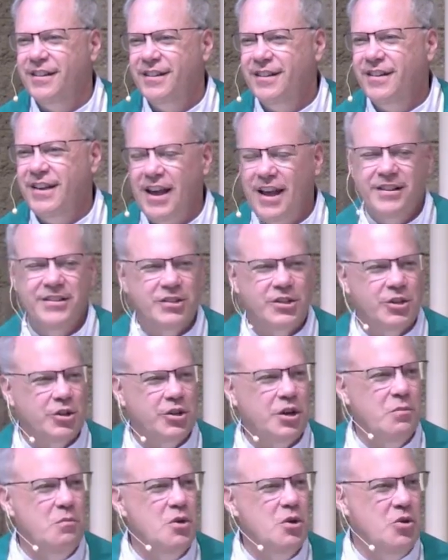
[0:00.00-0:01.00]
he had his little
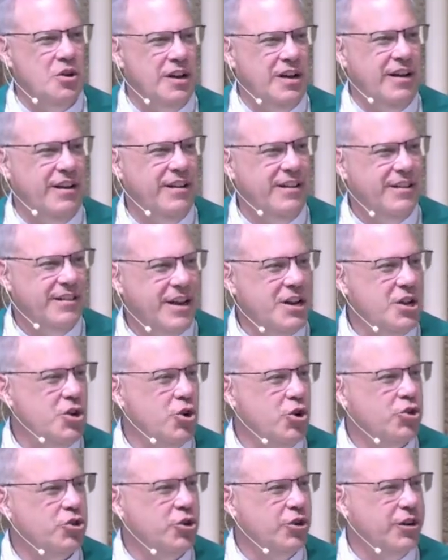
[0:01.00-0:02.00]
community that he
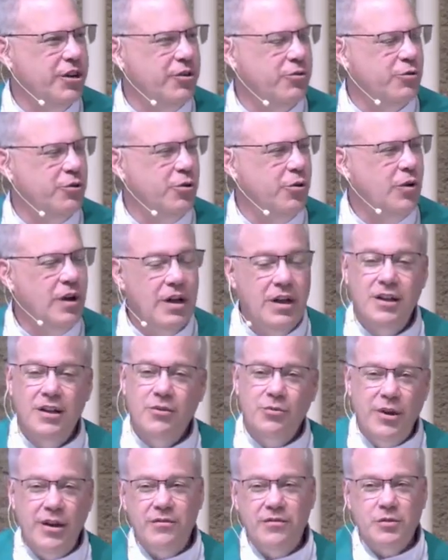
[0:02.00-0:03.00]
nurtured and grew.
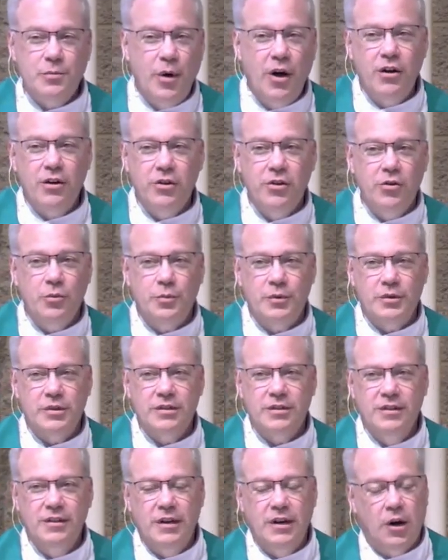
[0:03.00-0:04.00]
We have small groups
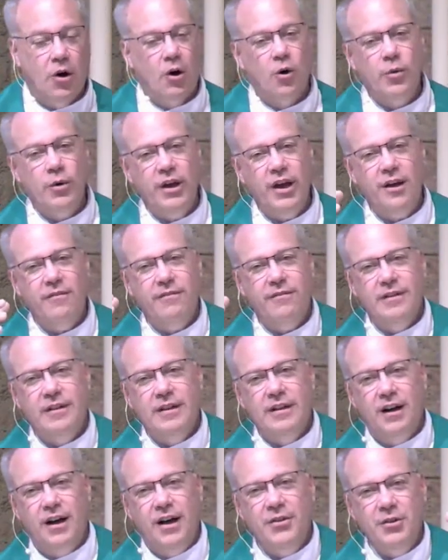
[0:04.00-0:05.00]
or we have
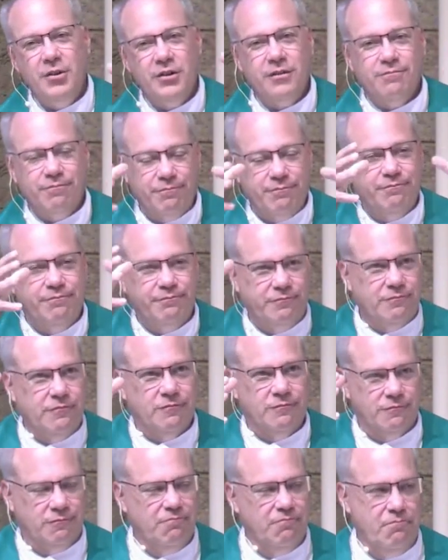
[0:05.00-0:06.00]
other
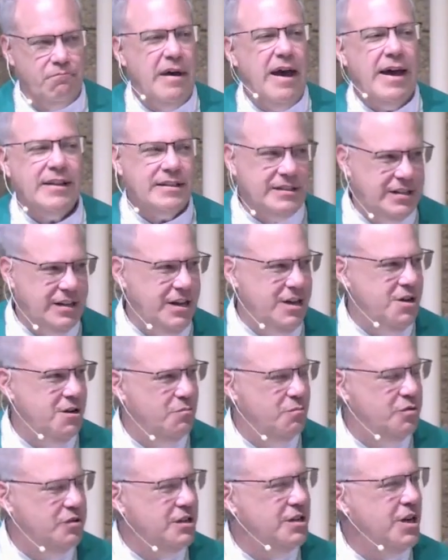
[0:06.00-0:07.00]
mat
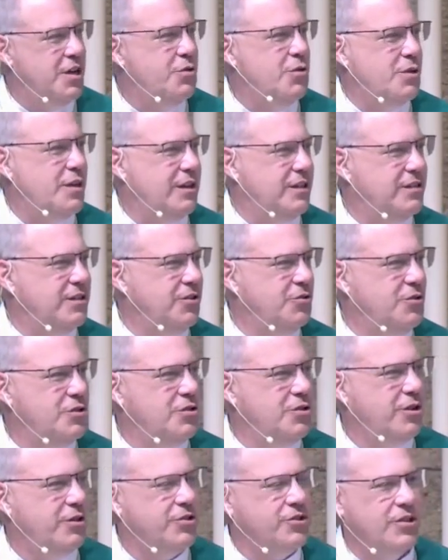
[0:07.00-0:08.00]
teams and other things here in the
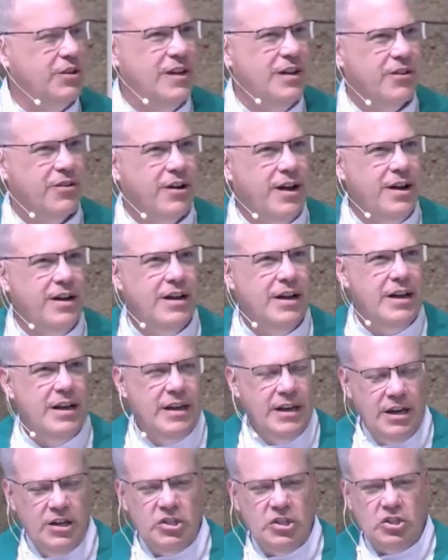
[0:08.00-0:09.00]
church, right?
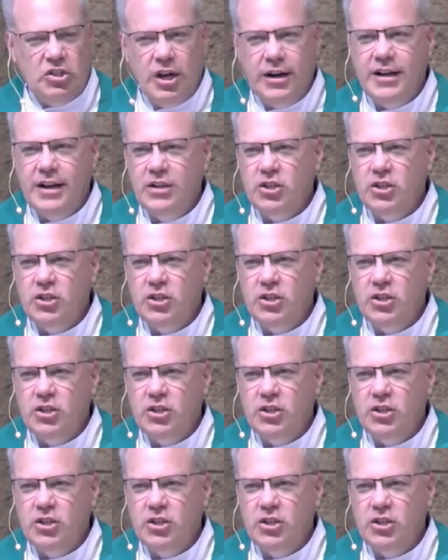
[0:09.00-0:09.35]
He studied